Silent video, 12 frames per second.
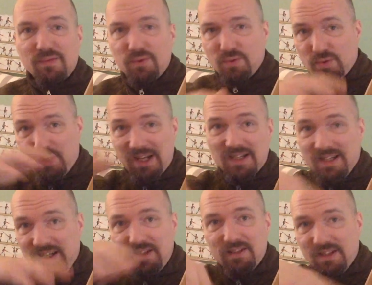If you train
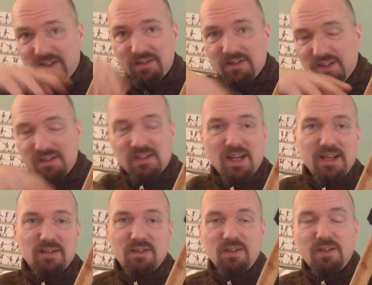
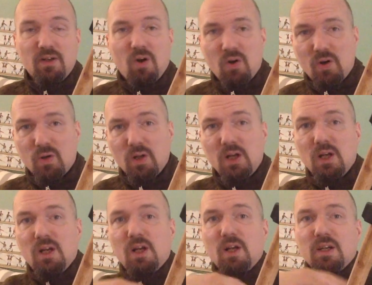inside a hall,
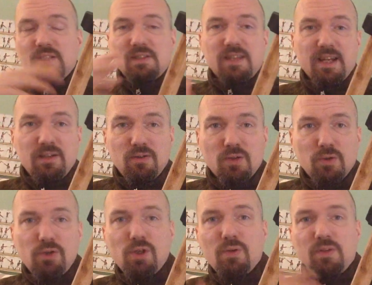inside a
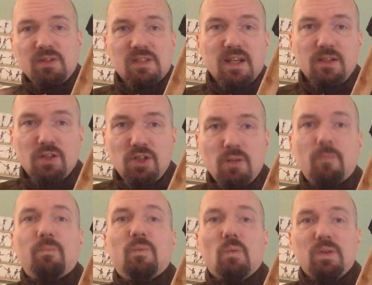dojo, inside a
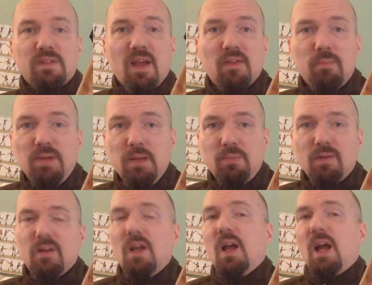gym with other
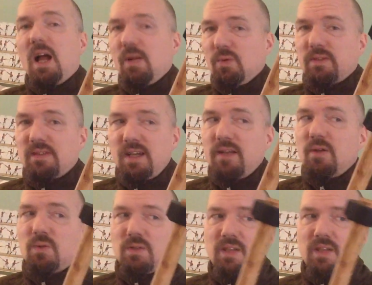people, I would say don't